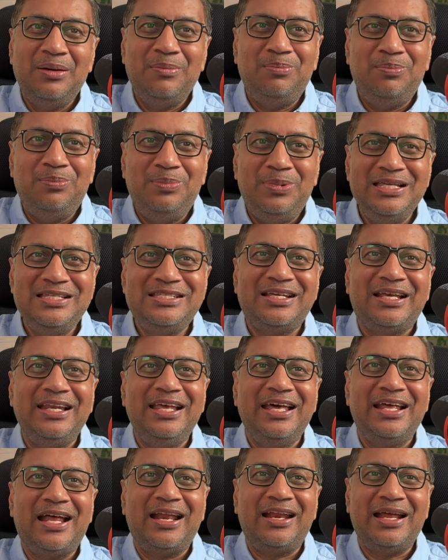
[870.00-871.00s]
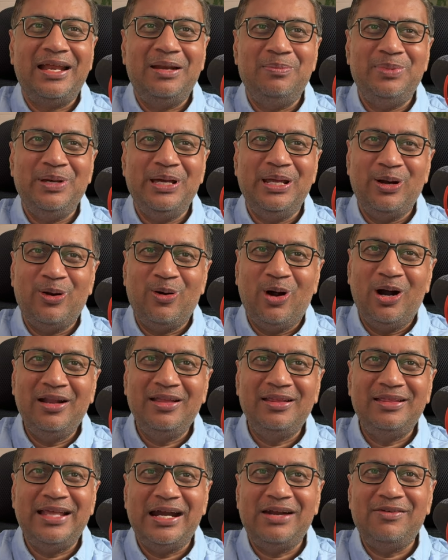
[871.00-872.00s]
please clear our npa
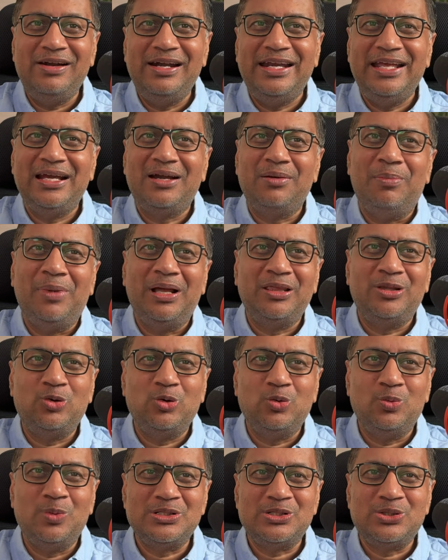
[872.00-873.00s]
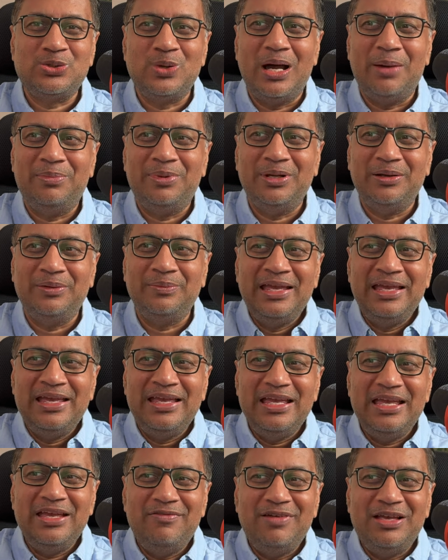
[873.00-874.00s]
record that will take month 2 months to happen
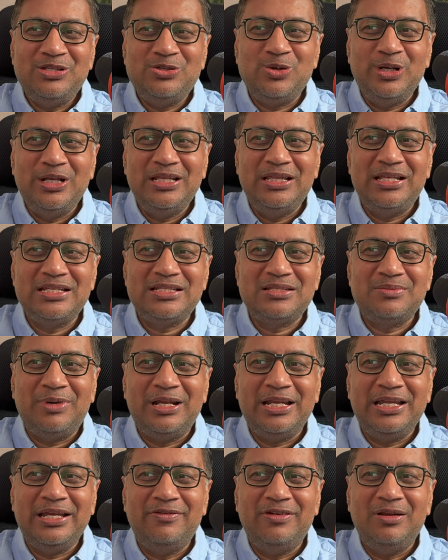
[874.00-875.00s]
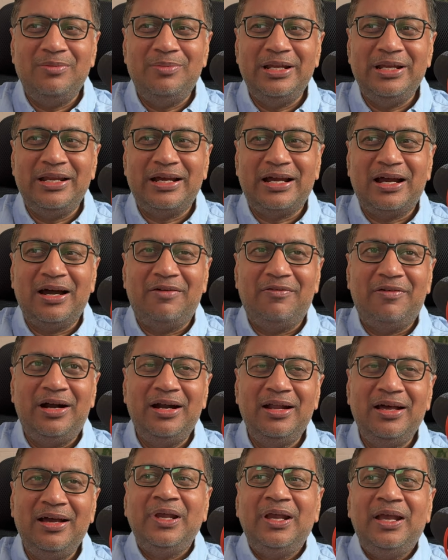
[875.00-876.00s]
eventually this money will be
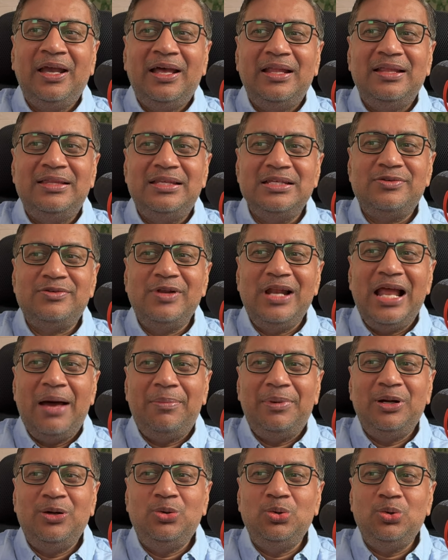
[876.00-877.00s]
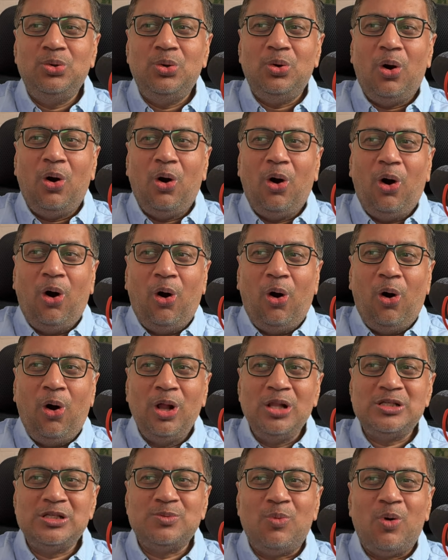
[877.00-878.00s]
recovered this will happen to
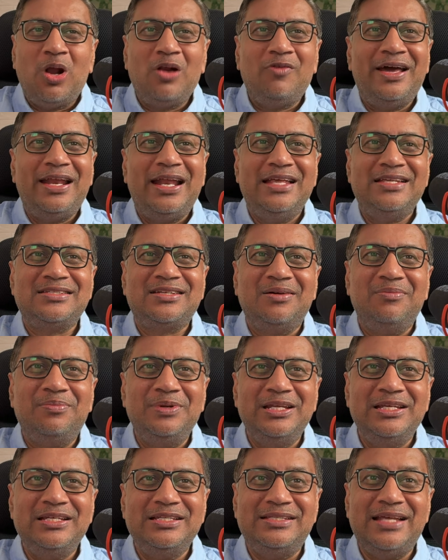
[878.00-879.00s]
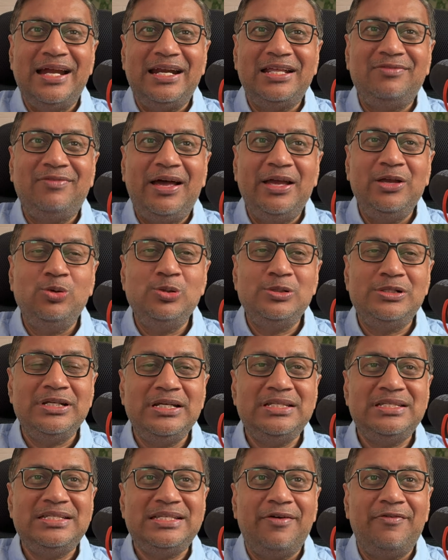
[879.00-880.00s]
all small finance companies that is why you will
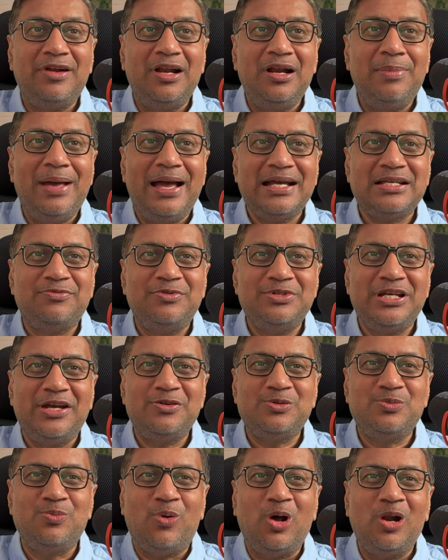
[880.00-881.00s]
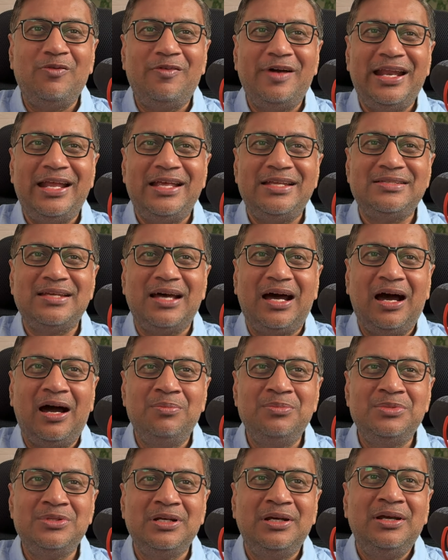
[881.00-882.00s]
see several banks which have small finance
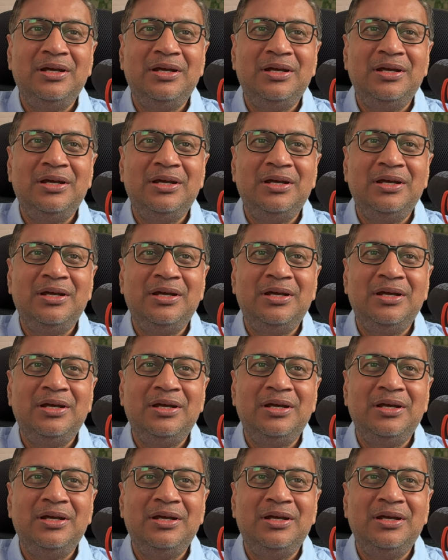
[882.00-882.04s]
arms